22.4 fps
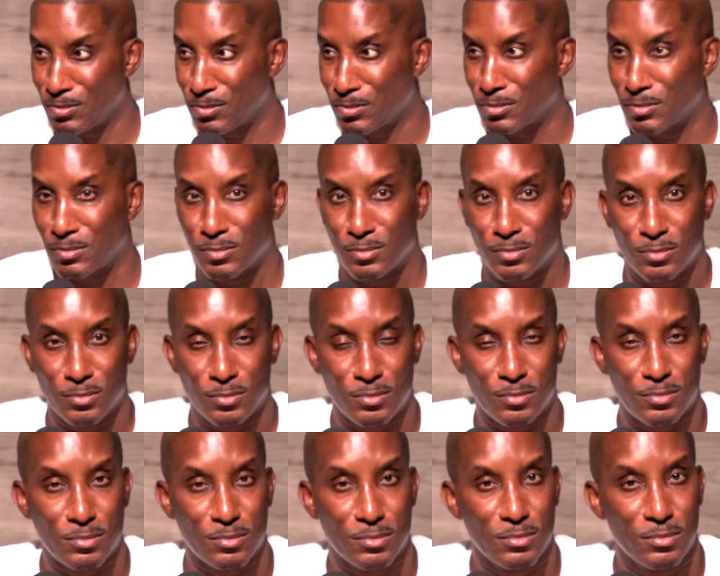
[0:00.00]

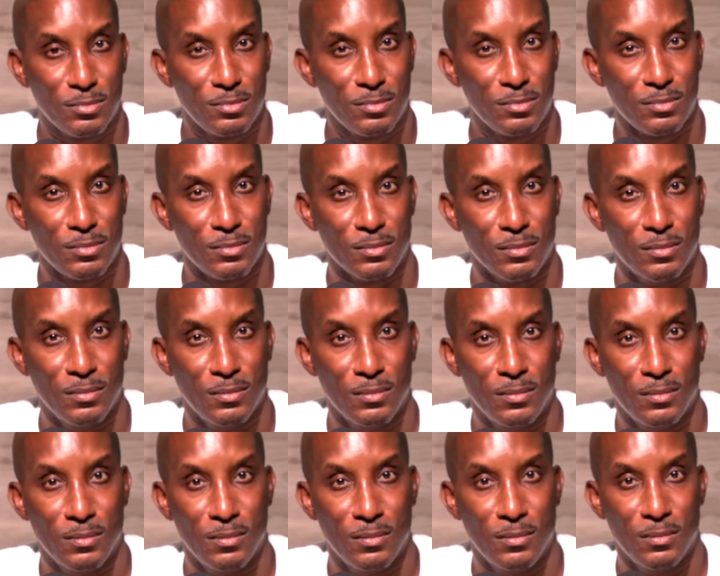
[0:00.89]

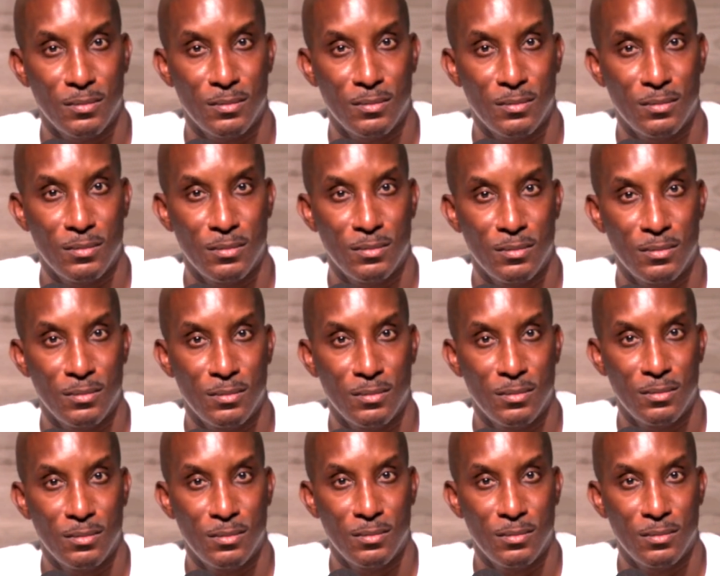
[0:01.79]
Nothing is said.